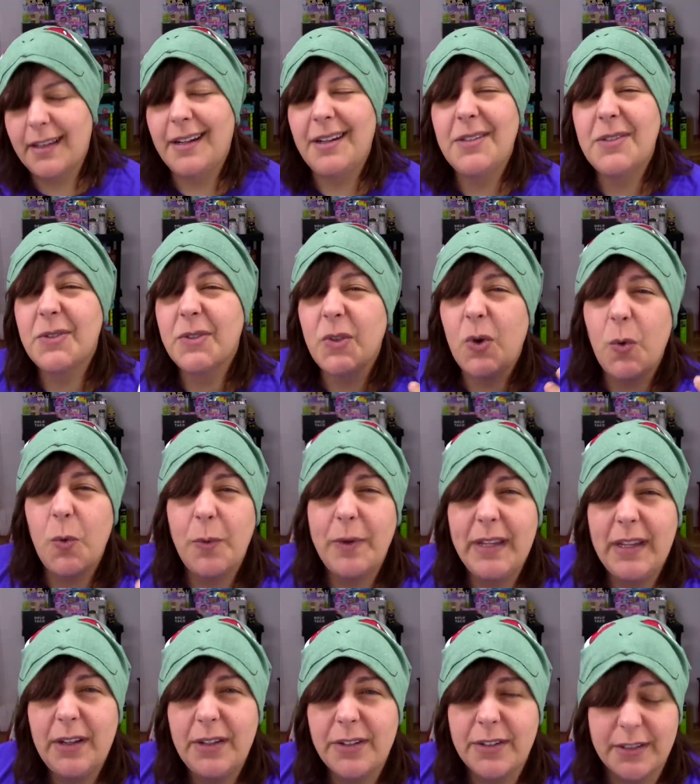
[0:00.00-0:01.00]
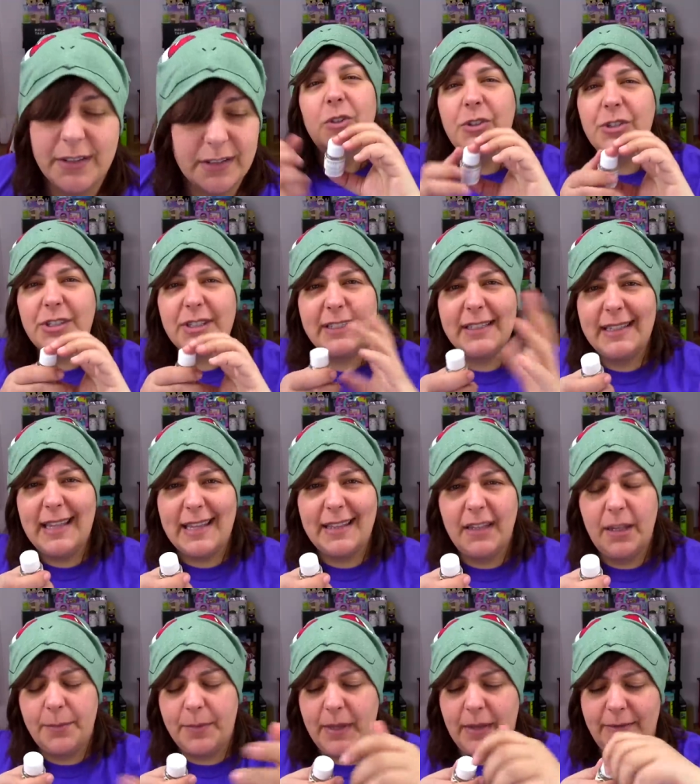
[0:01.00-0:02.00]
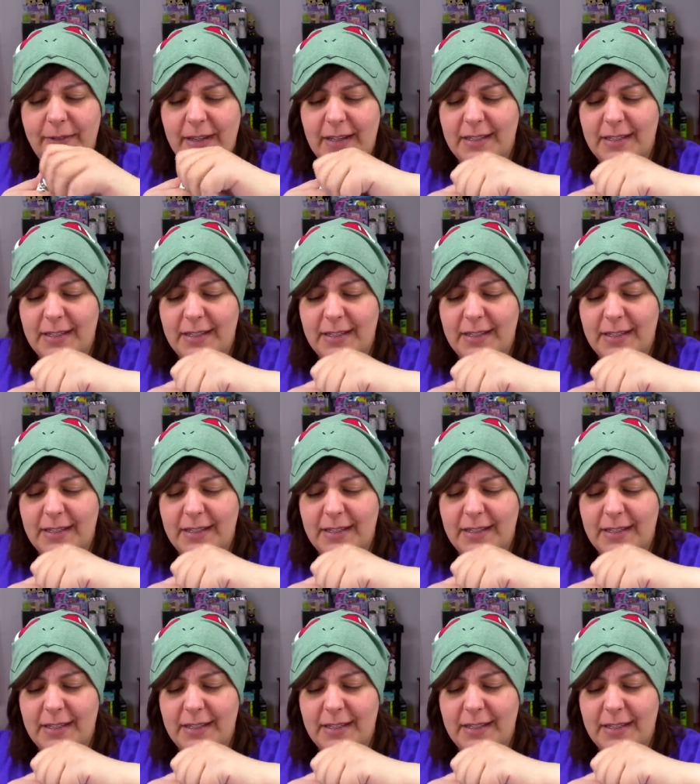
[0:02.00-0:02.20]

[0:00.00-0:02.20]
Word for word: That is so weird. Usually they end up giving